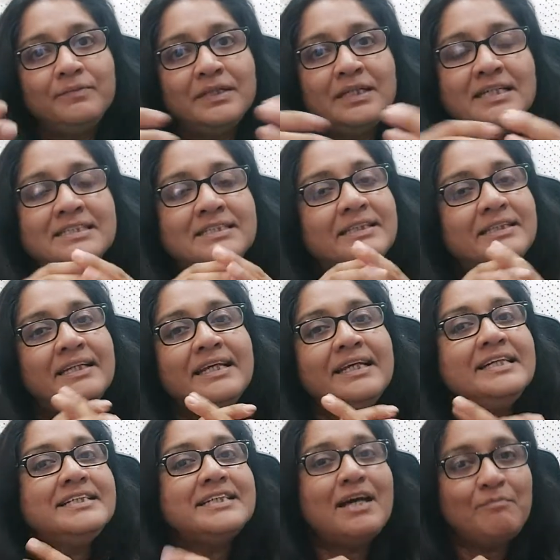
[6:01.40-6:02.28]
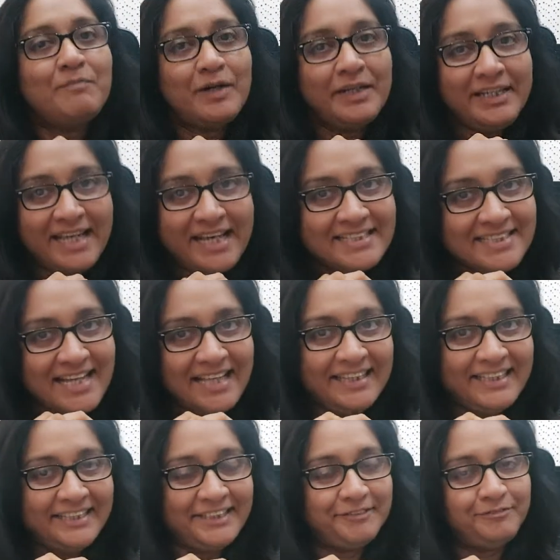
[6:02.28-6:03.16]
considering somebody as
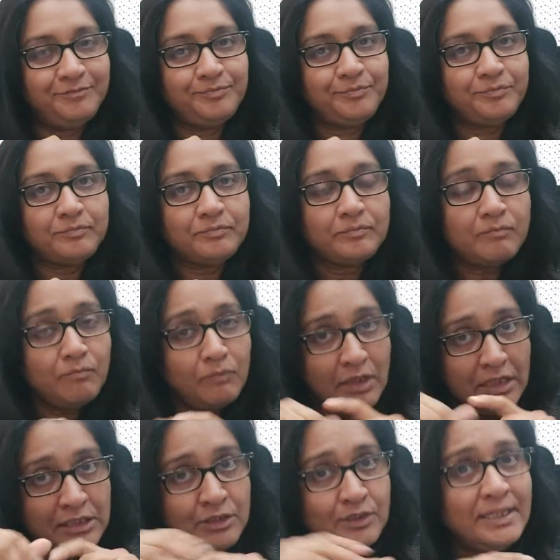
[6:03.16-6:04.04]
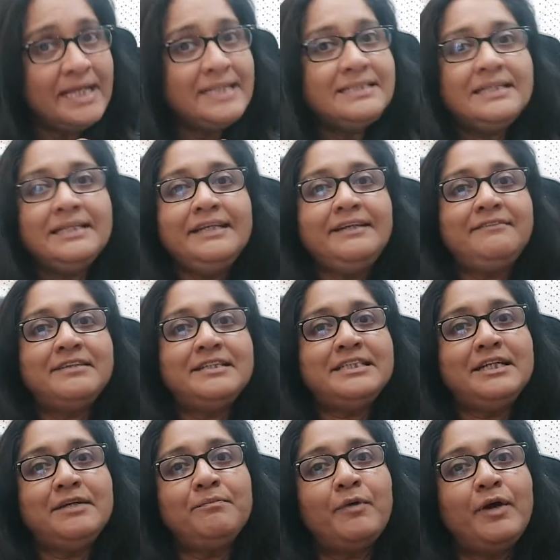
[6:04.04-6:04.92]
other. So that's an
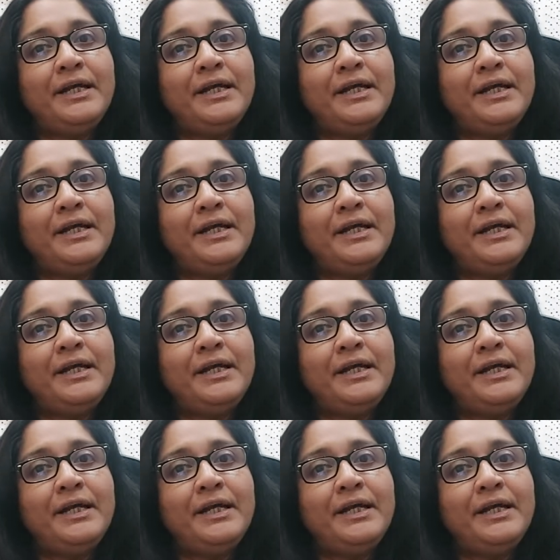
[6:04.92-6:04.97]
interesting